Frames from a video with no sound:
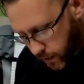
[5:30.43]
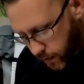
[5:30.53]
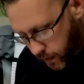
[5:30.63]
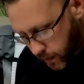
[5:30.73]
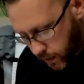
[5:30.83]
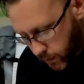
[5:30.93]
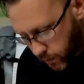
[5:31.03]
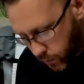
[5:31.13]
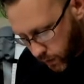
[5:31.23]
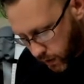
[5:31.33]

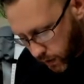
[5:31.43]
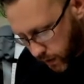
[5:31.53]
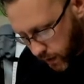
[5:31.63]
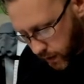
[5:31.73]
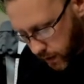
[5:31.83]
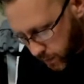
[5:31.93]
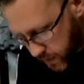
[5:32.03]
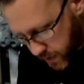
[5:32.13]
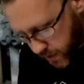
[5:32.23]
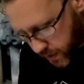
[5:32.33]
and wiggling it into
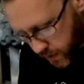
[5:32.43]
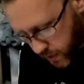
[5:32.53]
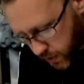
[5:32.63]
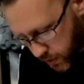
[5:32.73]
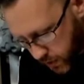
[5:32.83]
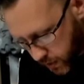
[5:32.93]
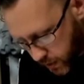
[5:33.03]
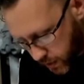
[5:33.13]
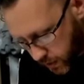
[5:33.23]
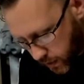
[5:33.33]

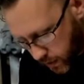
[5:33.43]
position